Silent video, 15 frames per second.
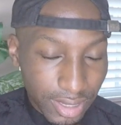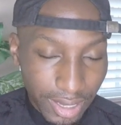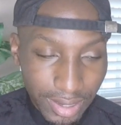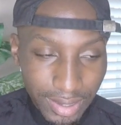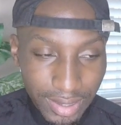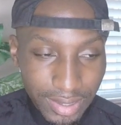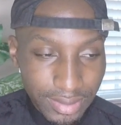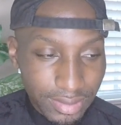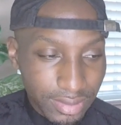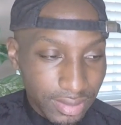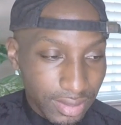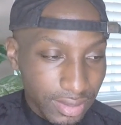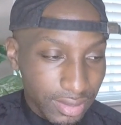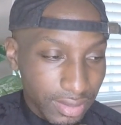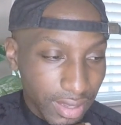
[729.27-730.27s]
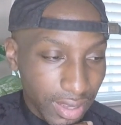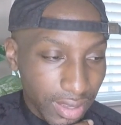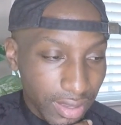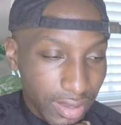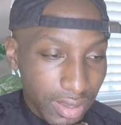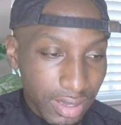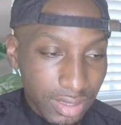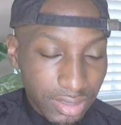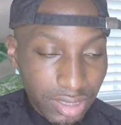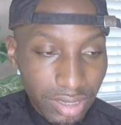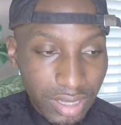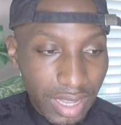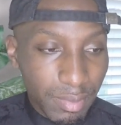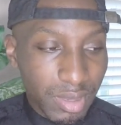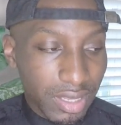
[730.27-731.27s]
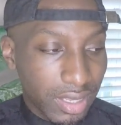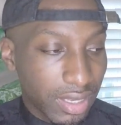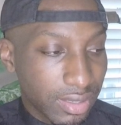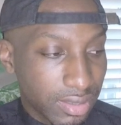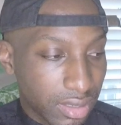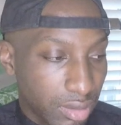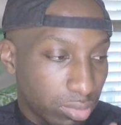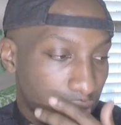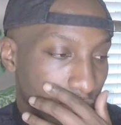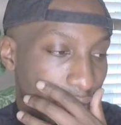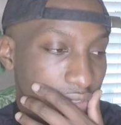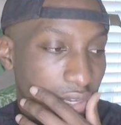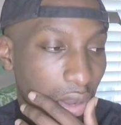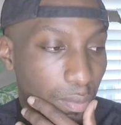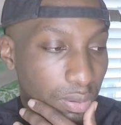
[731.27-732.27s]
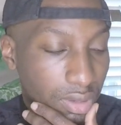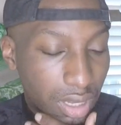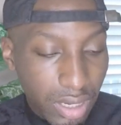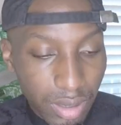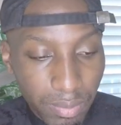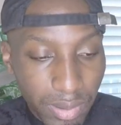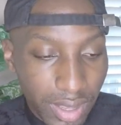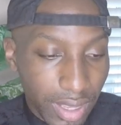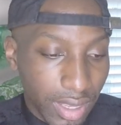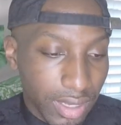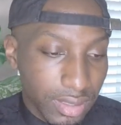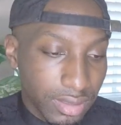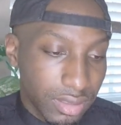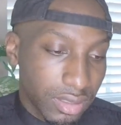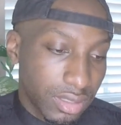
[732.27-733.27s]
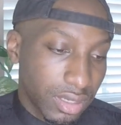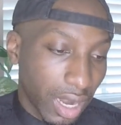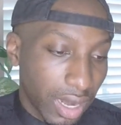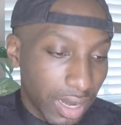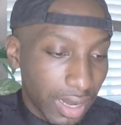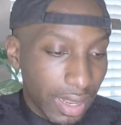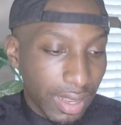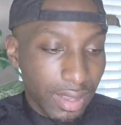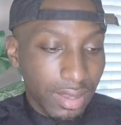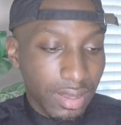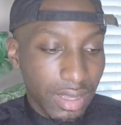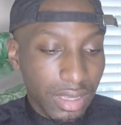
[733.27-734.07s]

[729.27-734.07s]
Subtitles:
of hesitant. Like she'll let me kiss her, but once I pull out her pants, she's kind of like.